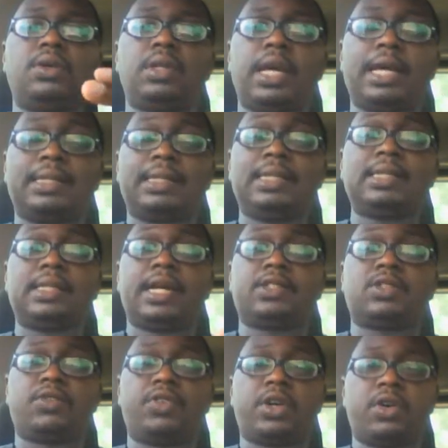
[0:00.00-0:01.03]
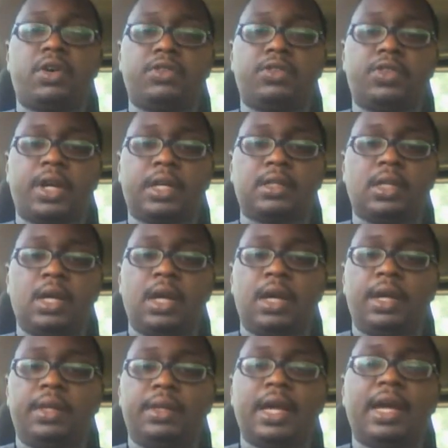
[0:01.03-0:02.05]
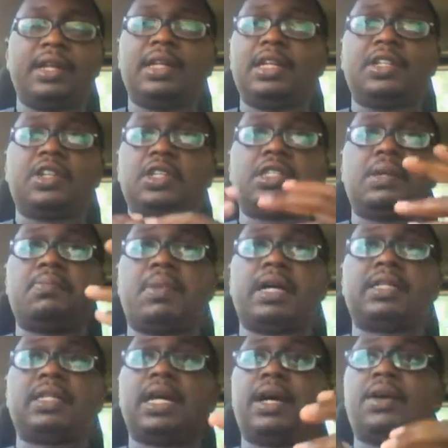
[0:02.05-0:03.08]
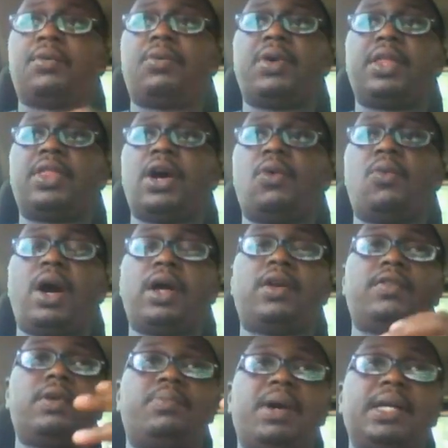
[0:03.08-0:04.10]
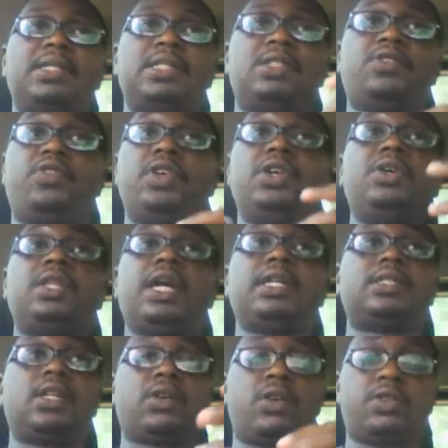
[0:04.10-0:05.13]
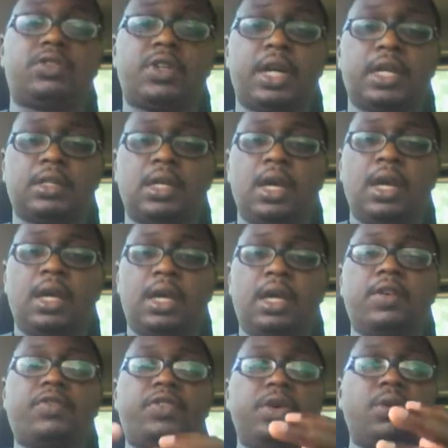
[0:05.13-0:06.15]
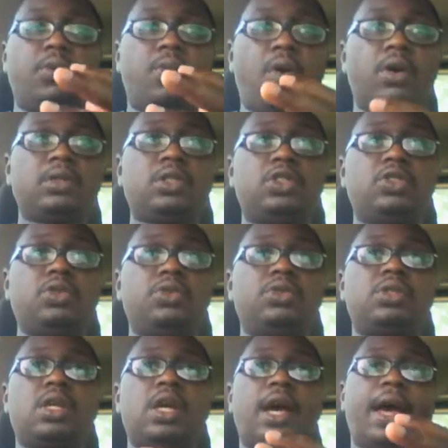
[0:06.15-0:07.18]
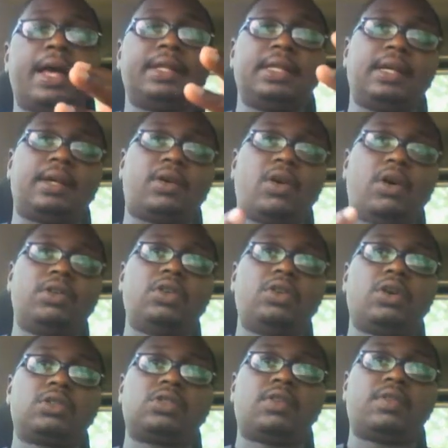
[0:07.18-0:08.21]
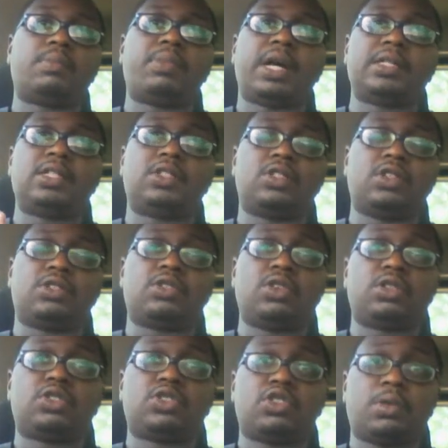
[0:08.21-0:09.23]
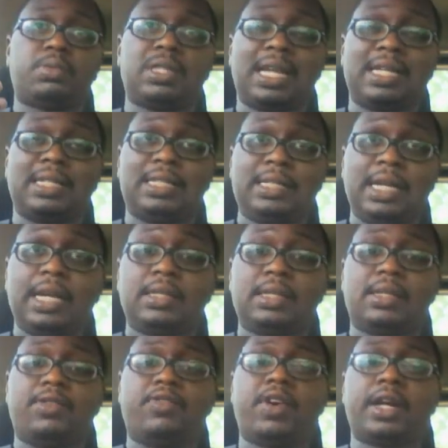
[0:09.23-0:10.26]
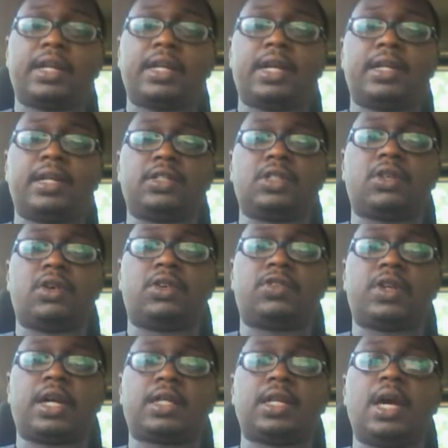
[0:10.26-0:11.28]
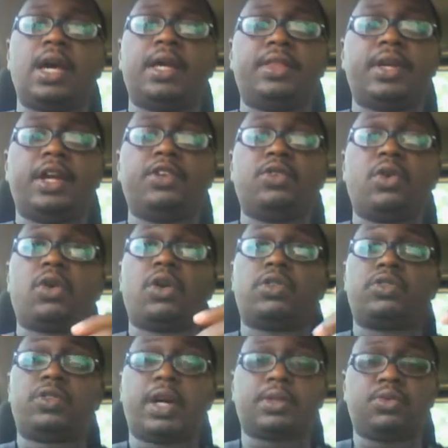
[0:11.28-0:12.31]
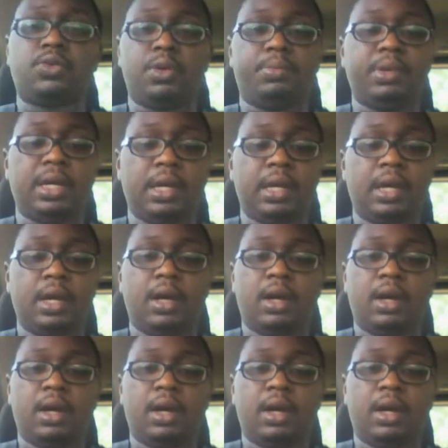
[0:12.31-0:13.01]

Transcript: existence of a contract, then it doesn't matter whether one of the parties feel there is a contract. If the words used and the conduct of the parties does not substantiate the fact that there is a contract, then no contract will be